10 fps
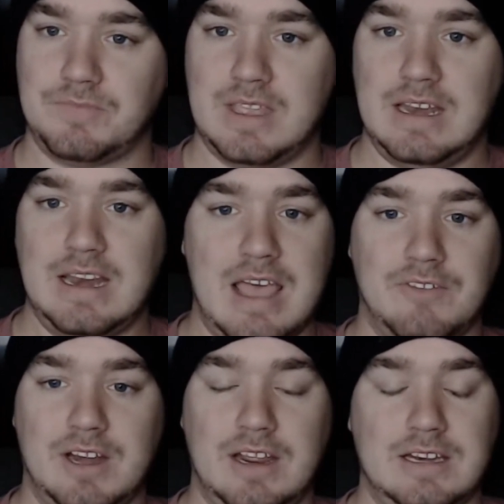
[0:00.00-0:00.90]
he didn't have
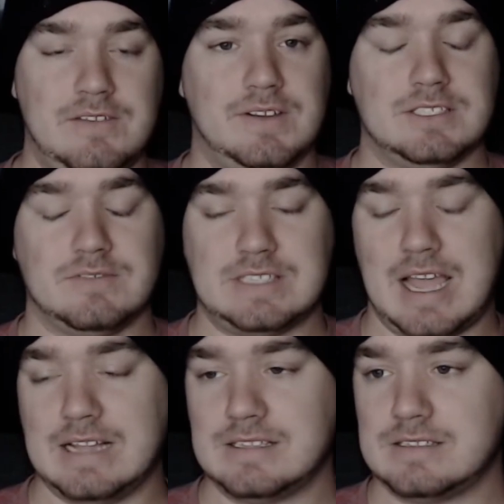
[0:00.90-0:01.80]
any defensive
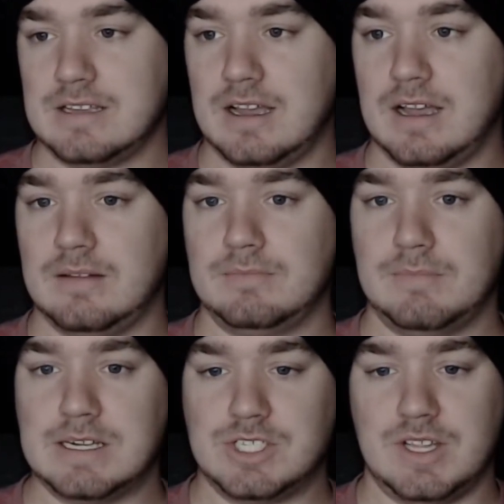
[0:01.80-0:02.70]
stats to
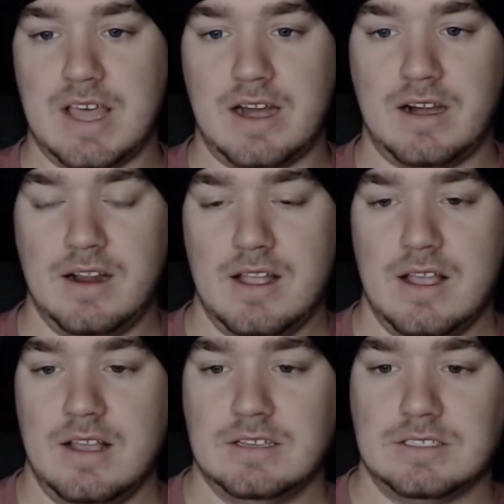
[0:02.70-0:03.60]
mention there.
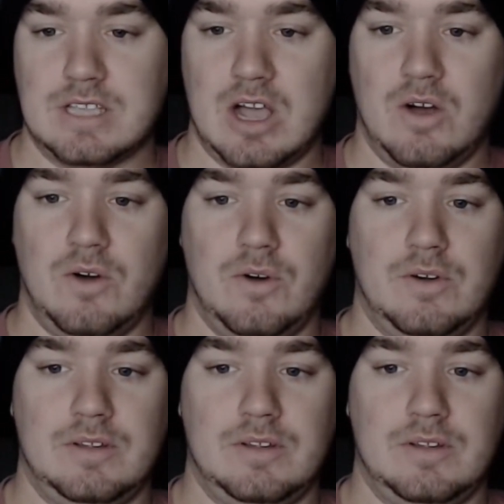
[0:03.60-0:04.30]
So